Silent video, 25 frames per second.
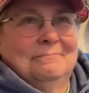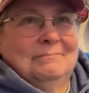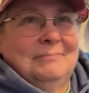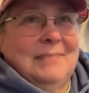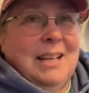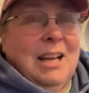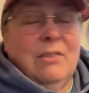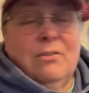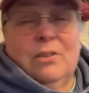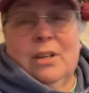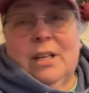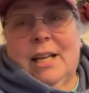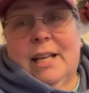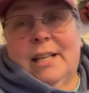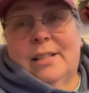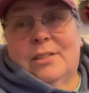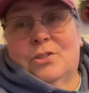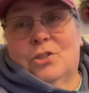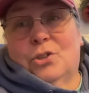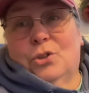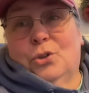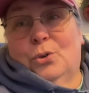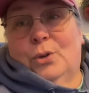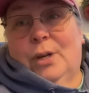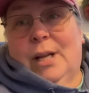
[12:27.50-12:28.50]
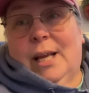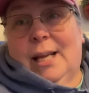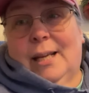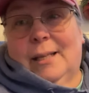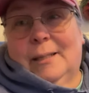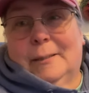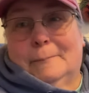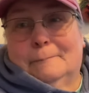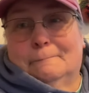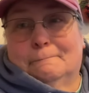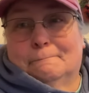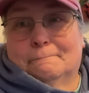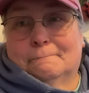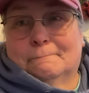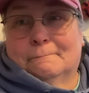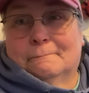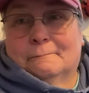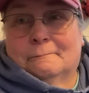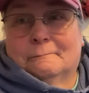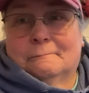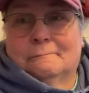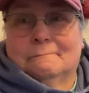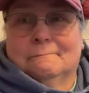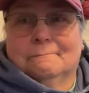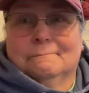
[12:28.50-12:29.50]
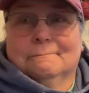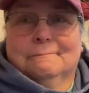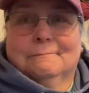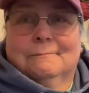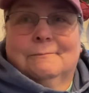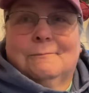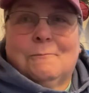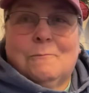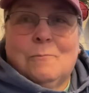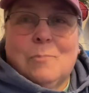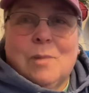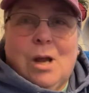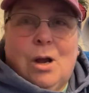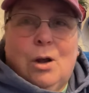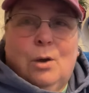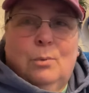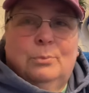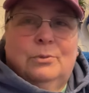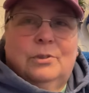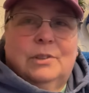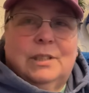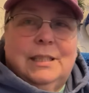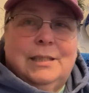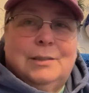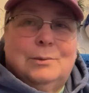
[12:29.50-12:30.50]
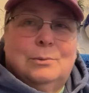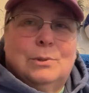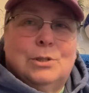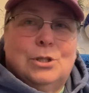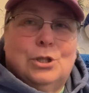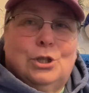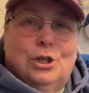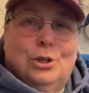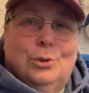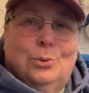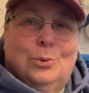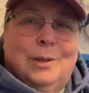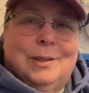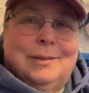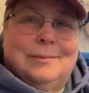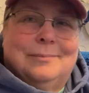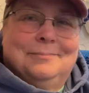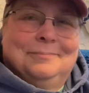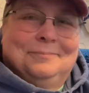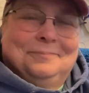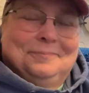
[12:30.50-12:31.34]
every day is a new day. Hopefully it was a good one.